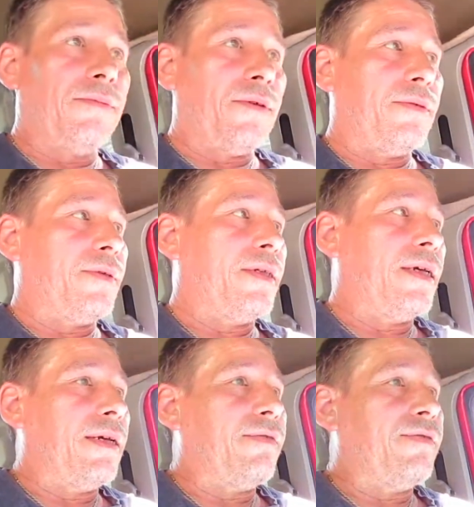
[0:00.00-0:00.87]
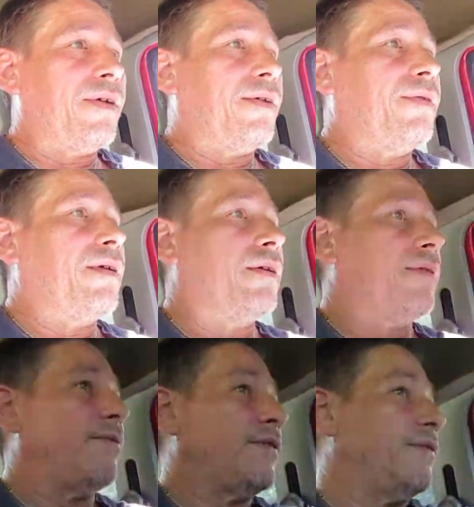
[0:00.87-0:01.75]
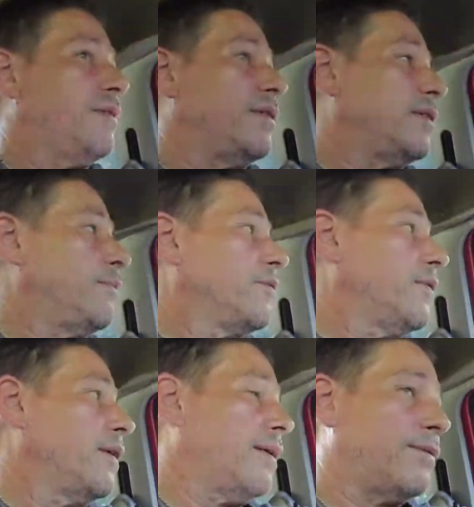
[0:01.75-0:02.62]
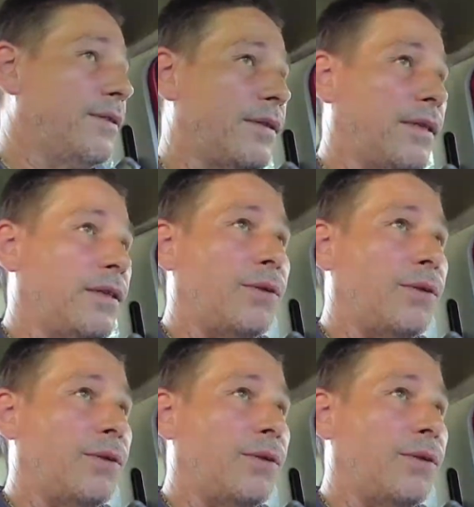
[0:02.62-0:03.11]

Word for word: but when you have 550 subscribers and